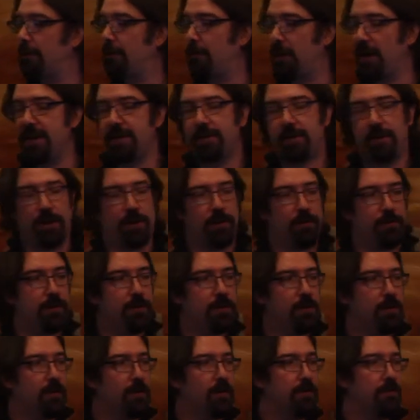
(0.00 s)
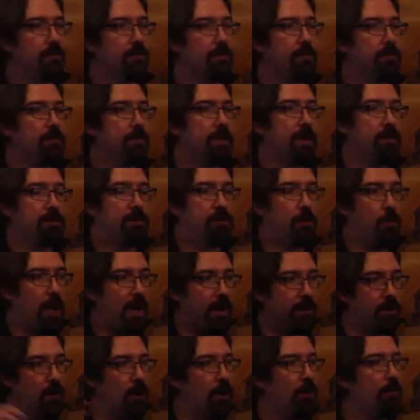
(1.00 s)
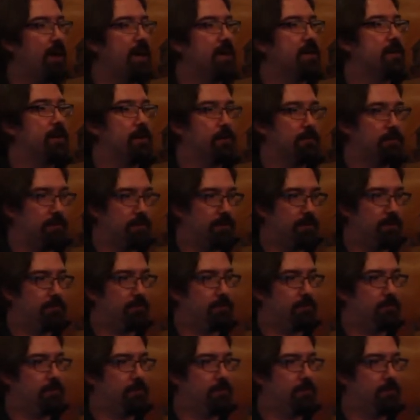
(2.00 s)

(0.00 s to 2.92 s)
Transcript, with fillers: a bytecode that, to end all bytecodes.